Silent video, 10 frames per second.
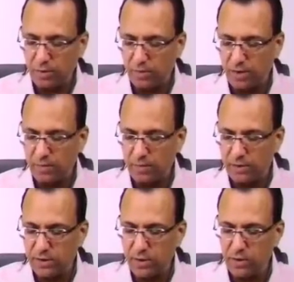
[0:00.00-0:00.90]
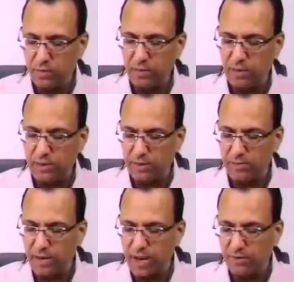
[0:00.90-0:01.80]
In Wallenberg syndrome, there is some
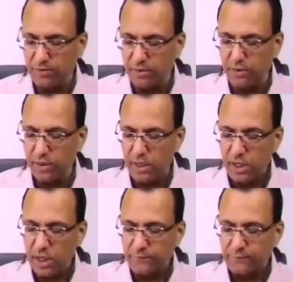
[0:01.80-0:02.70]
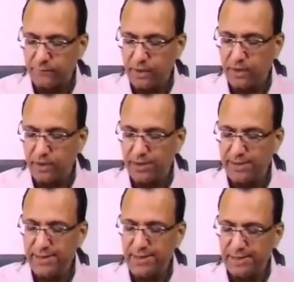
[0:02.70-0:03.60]
lateral
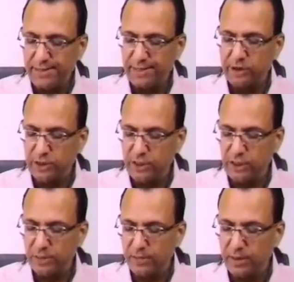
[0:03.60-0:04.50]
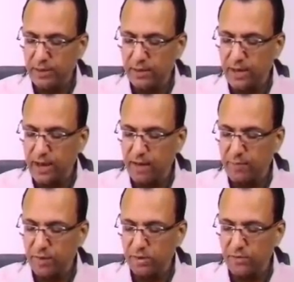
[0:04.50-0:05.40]
medullary ischemia, and
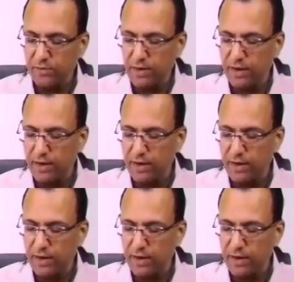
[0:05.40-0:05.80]
because of that lateral